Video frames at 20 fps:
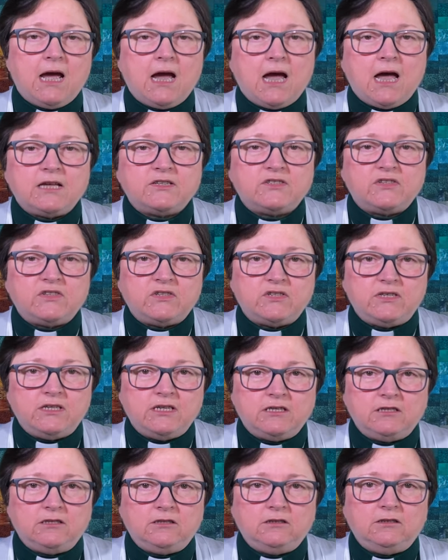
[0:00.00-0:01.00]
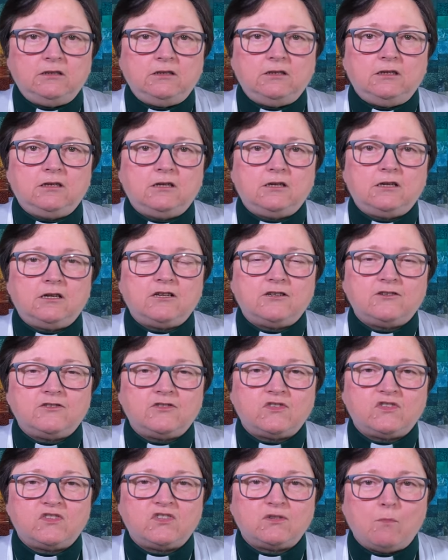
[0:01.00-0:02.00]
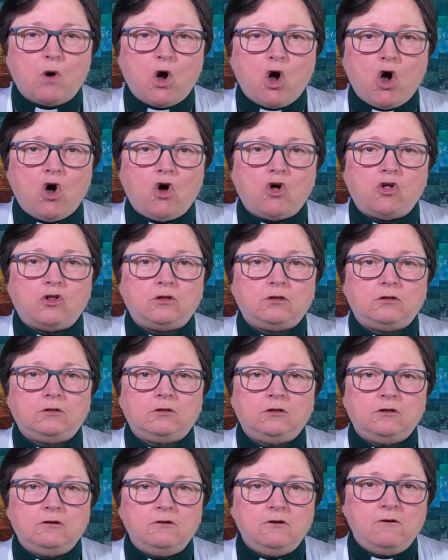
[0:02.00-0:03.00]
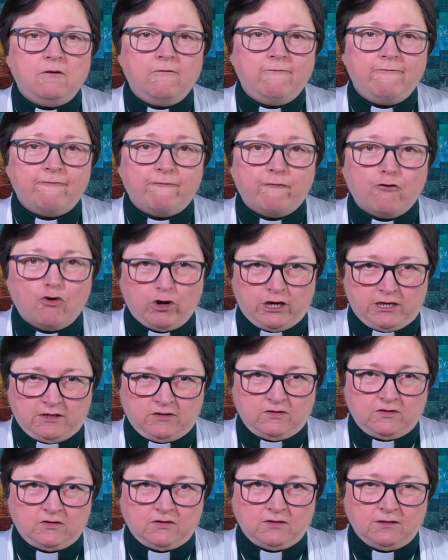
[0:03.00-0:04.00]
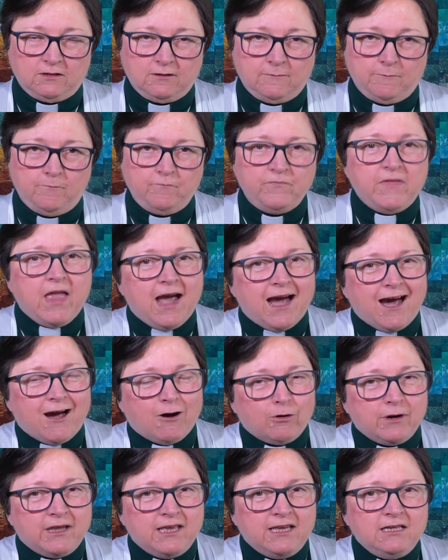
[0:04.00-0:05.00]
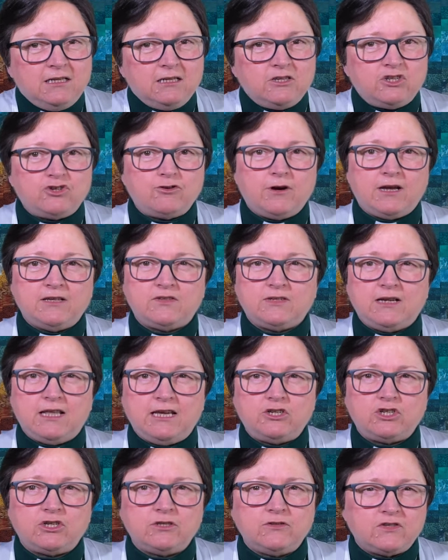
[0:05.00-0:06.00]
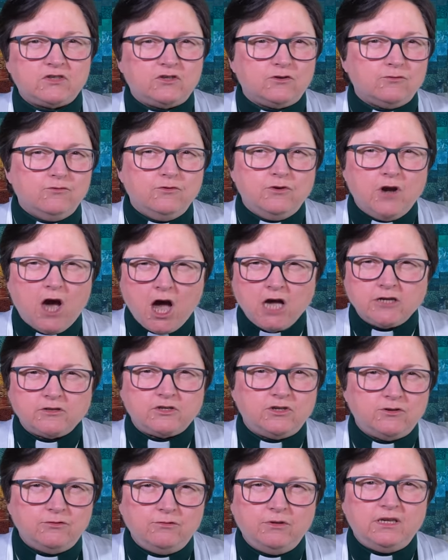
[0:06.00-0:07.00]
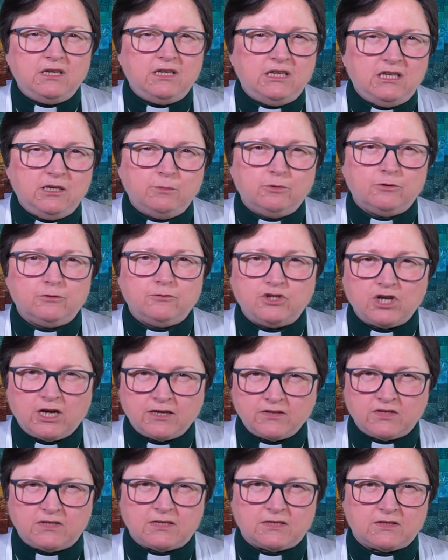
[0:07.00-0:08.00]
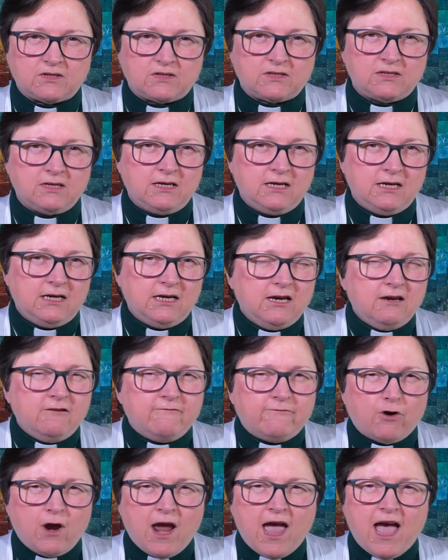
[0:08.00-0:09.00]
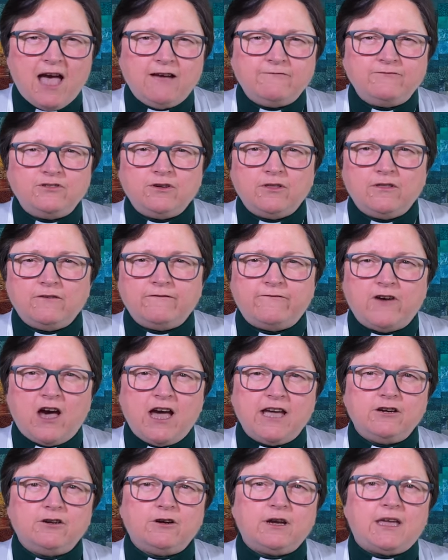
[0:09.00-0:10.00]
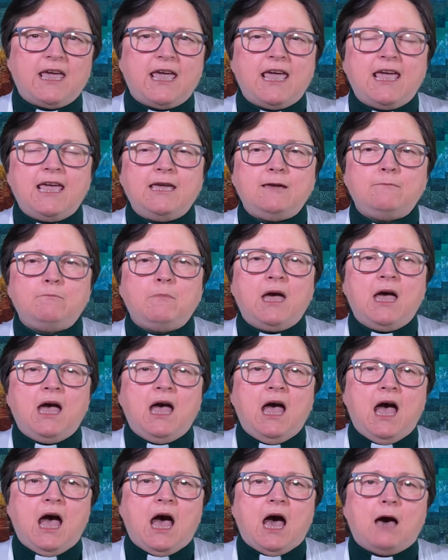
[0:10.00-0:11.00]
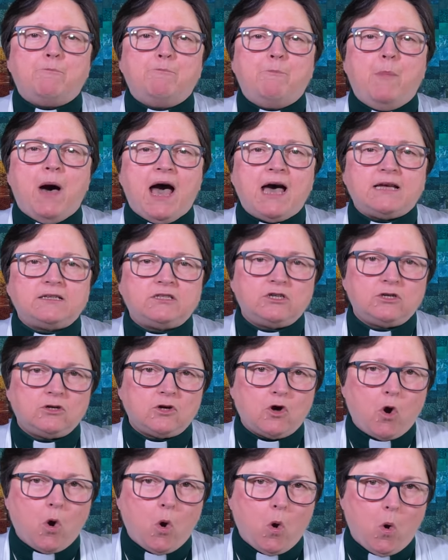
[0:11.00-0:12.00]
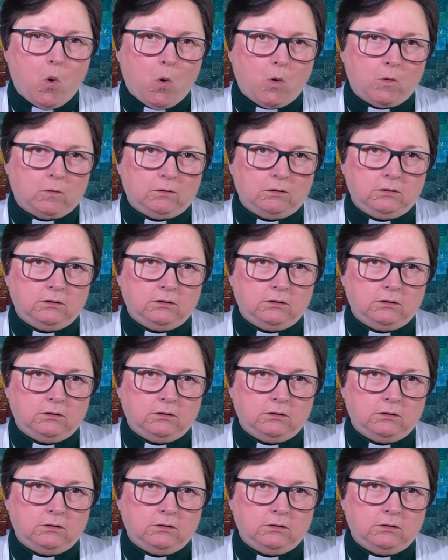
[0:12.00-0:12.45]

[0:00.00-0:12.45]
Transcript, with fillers: A still small voice our English translations do not do the Hebrew justice. For after the fire came a bat kol.